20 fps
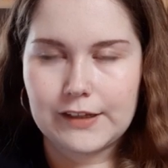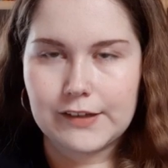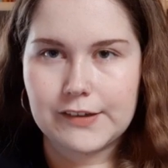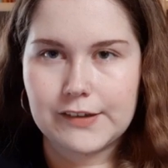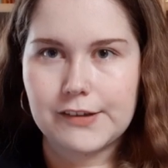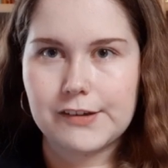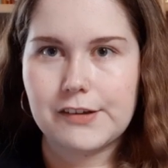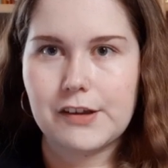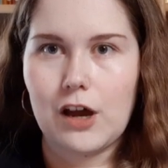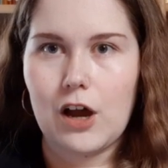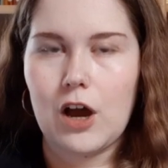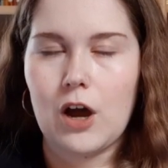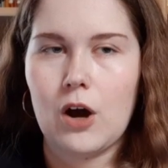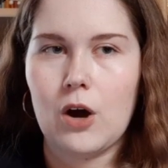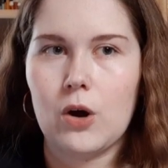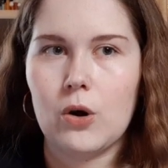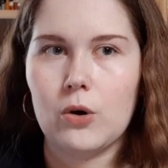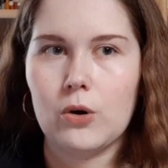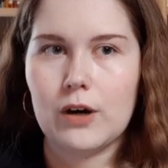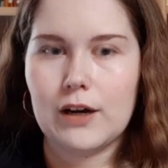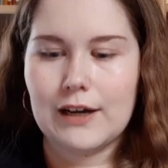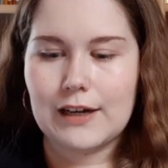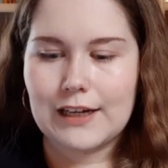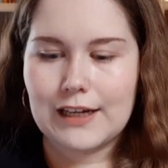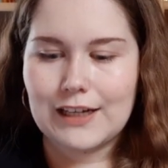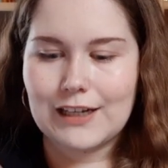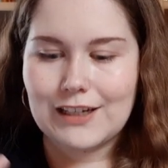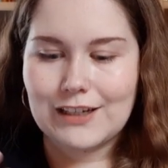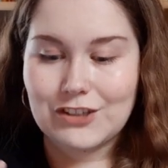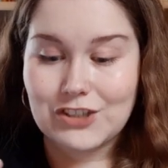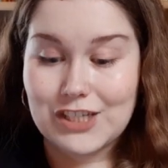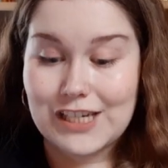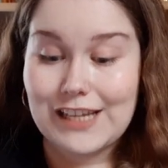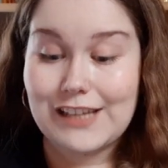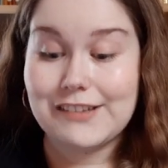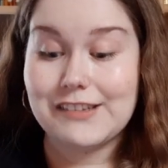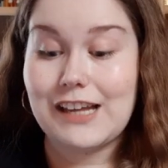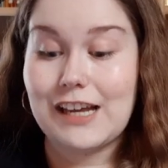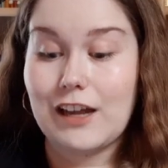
so she is